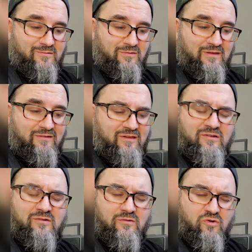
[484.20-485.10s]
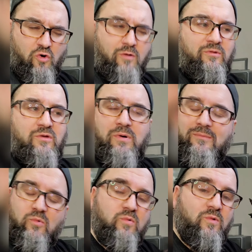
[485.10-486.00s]
things that normally you
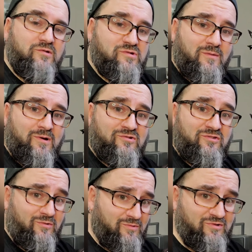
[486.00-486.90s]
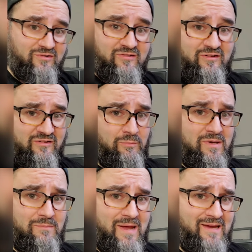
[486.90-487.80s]
probably wouldn't want your airbrush to do, which is to
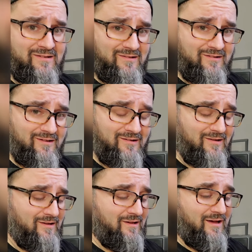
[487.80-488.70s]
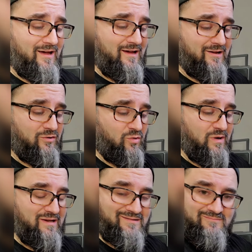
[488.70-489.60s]
spit paint and to
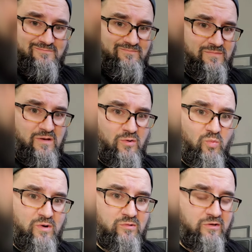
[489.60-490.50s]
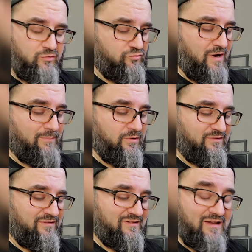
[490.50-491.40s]
create weird little
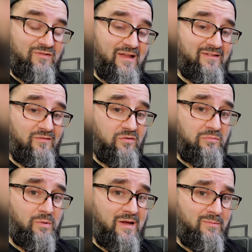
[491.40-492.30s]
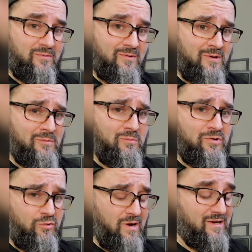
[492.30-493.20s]
droplets instead of a nice even spray. But when
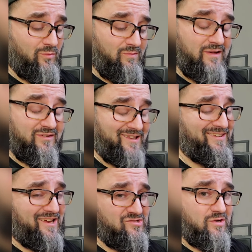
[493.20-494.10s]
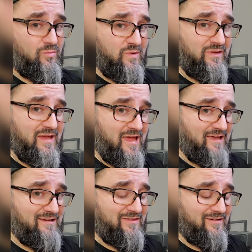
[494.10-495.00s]
you're creating rust, that's actually a really
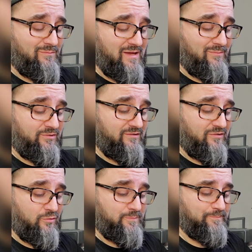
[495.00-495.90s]
handy thing to be able to do.